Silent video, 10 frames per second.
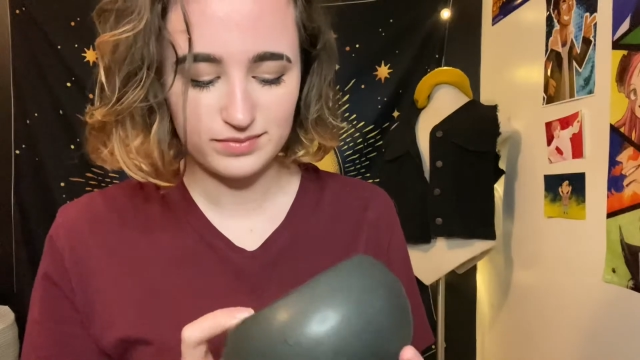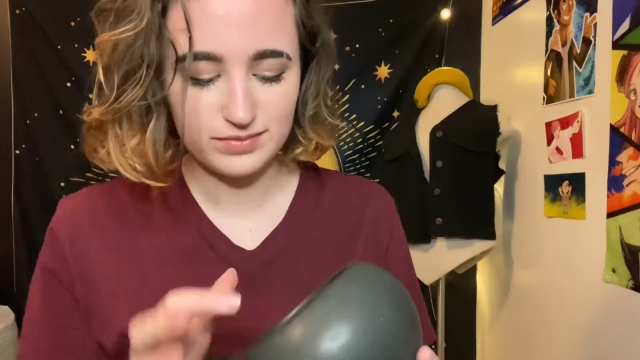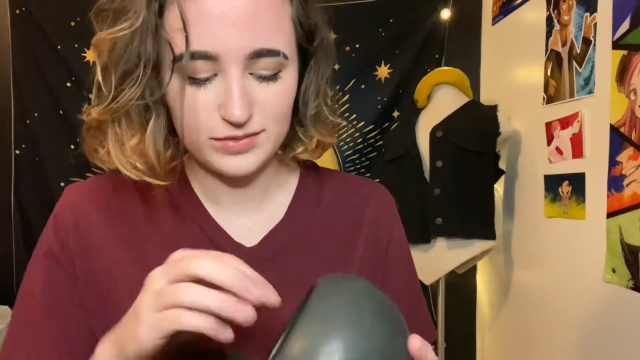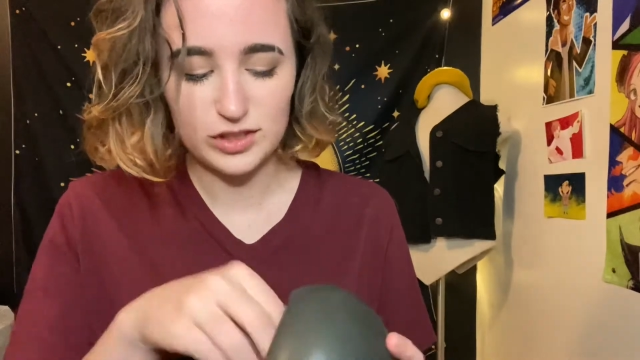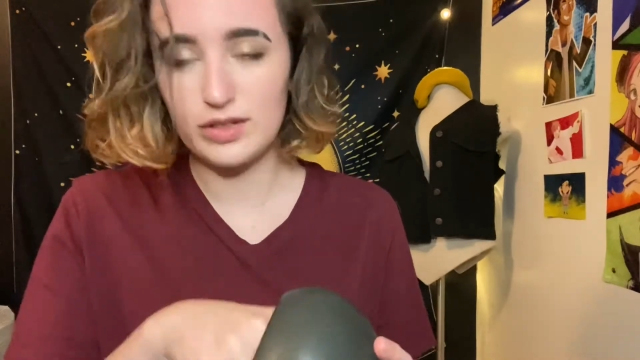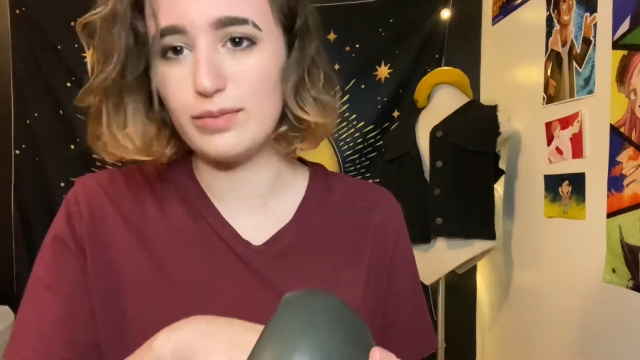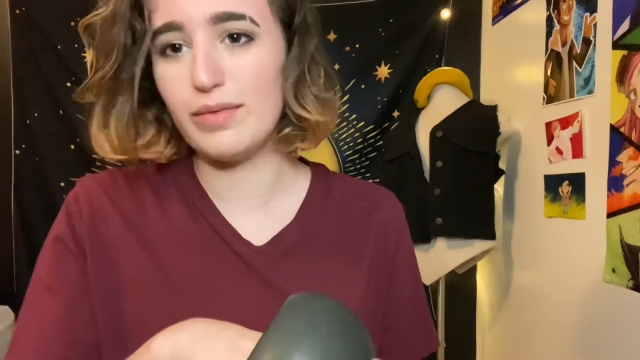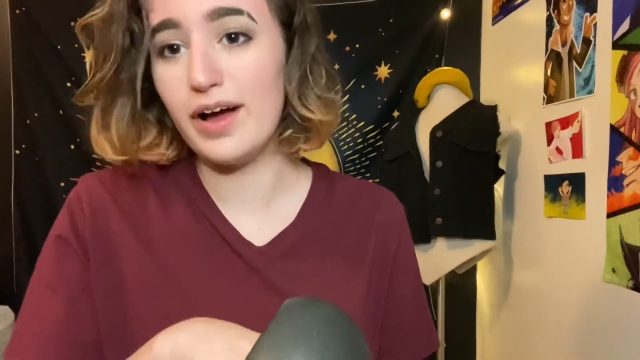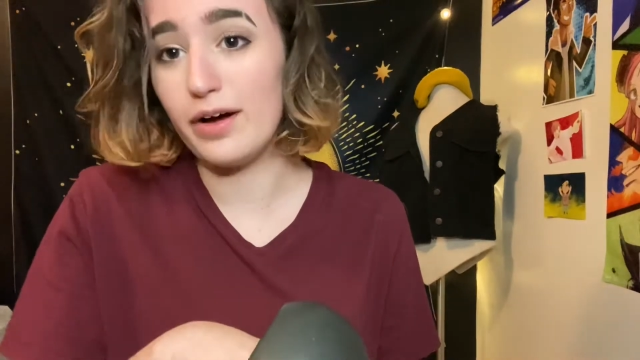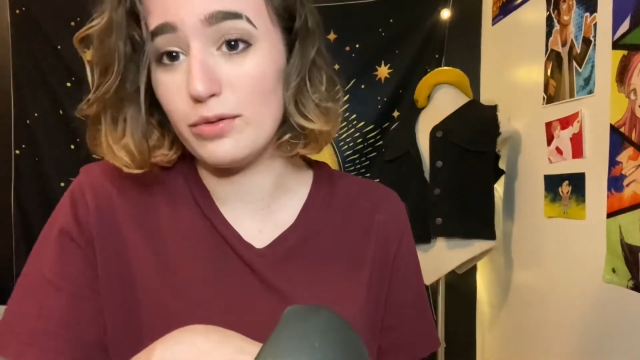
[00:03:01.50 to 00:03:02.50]
to
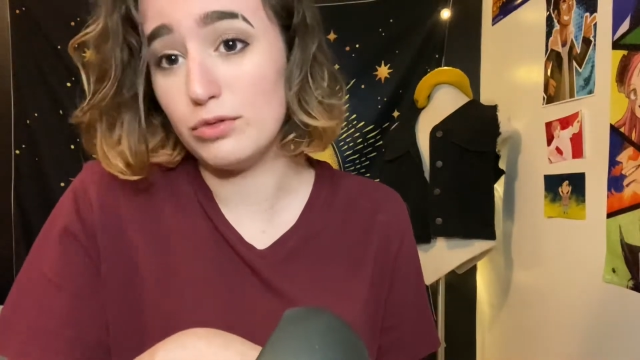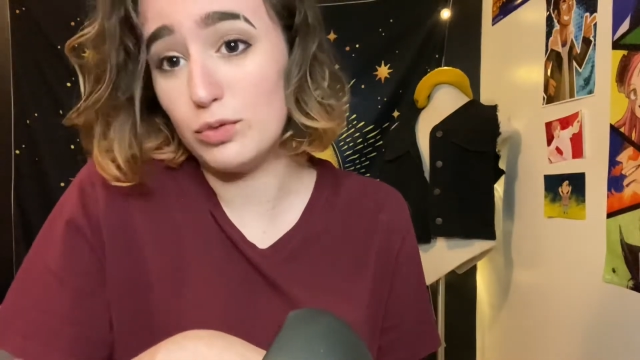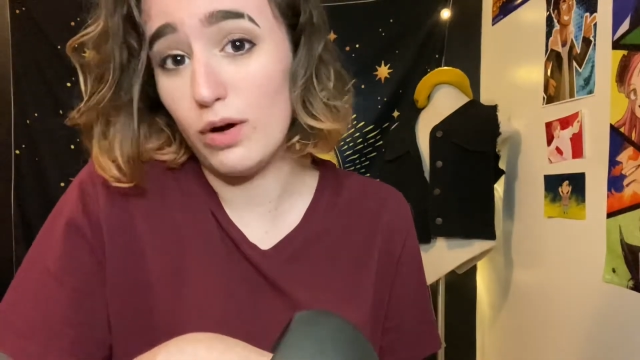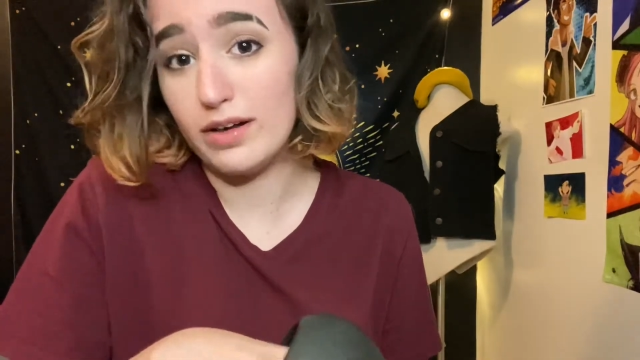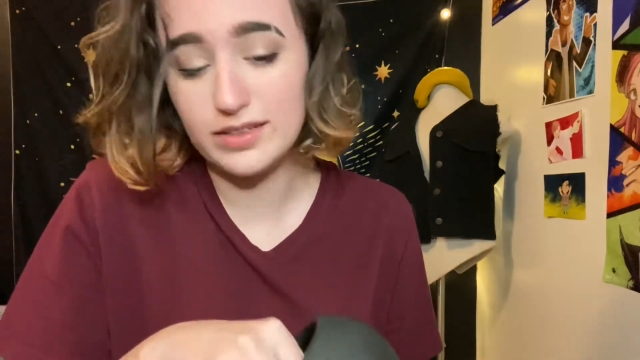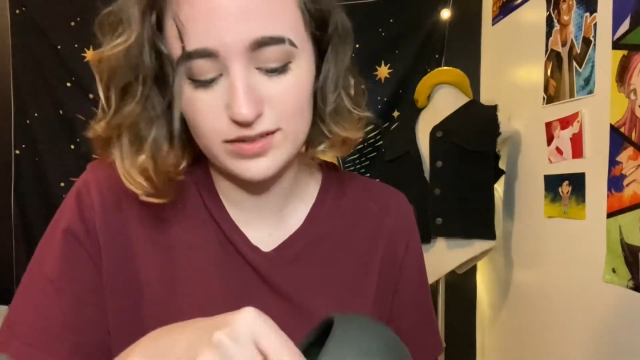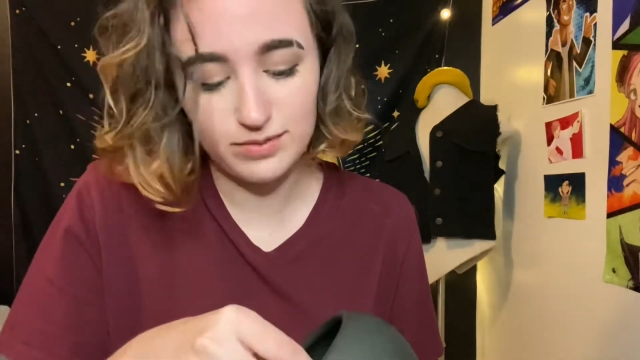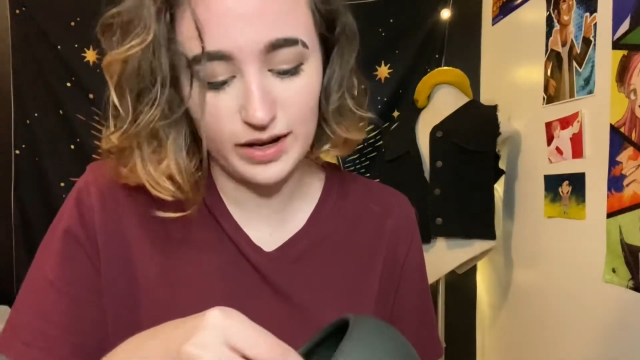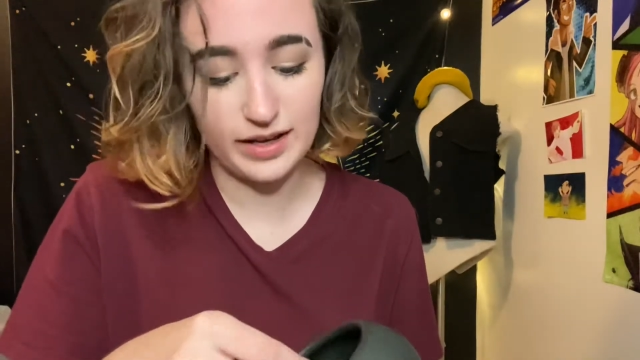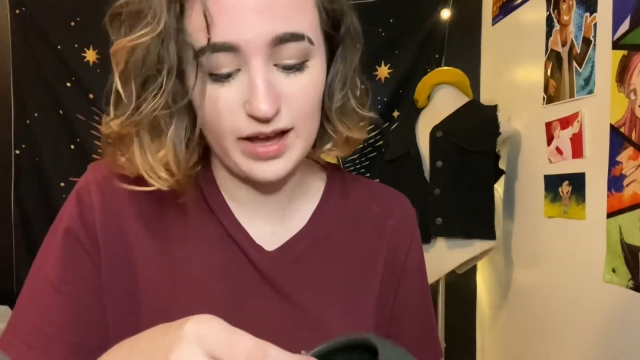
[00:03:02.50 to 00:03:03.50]
how you want,
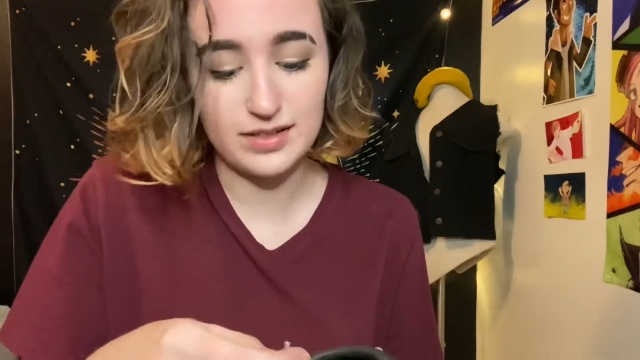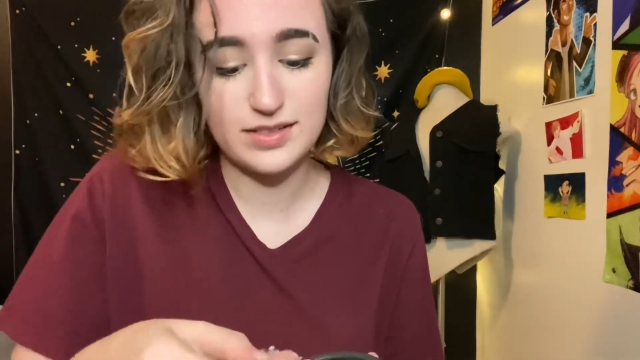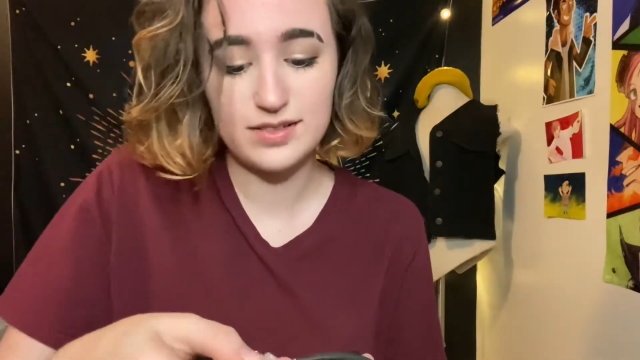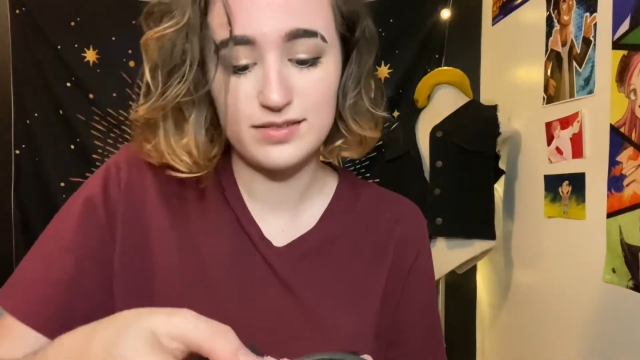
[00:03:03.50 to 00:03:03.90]
I guess.